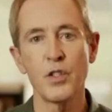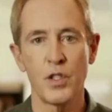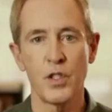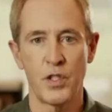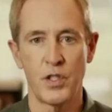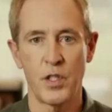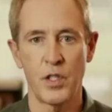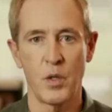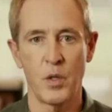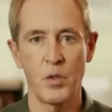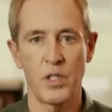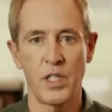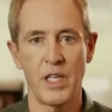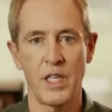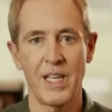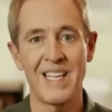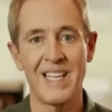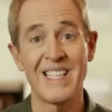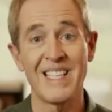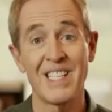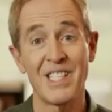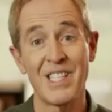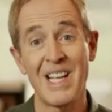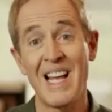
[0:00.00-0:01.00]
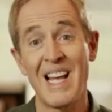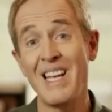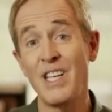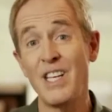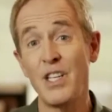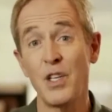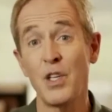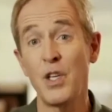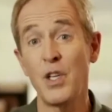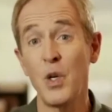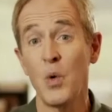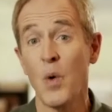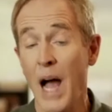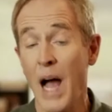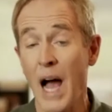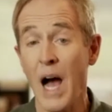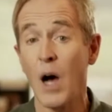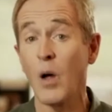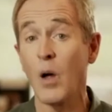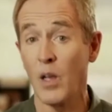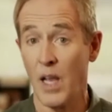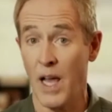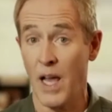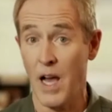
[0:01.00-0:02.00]
associate said to you
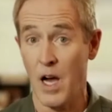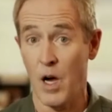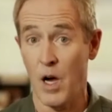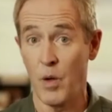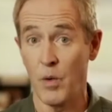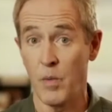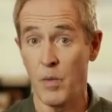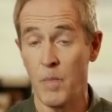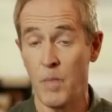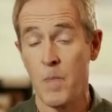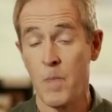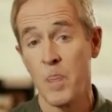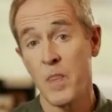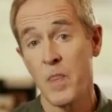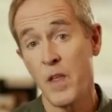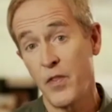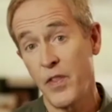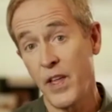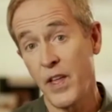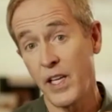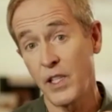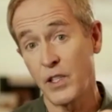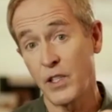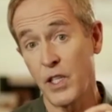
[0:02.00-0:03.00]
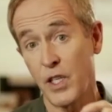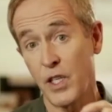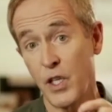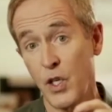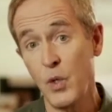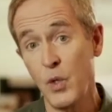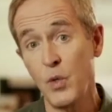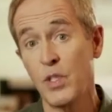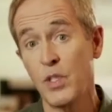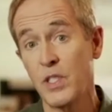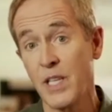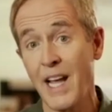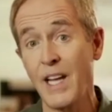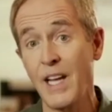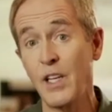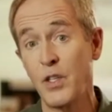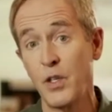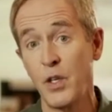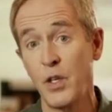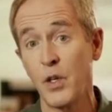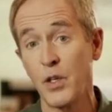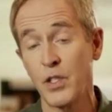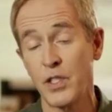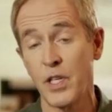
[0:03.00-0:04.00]
out loud the things that you say to
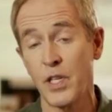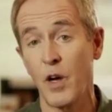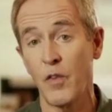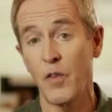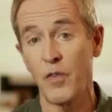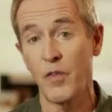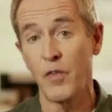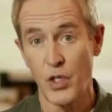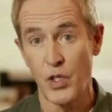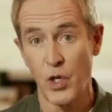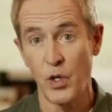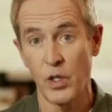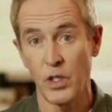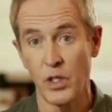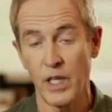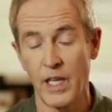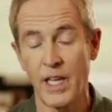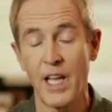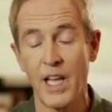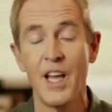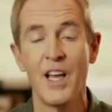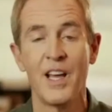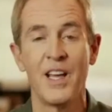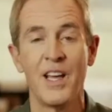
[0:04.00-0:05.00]
yourself internally,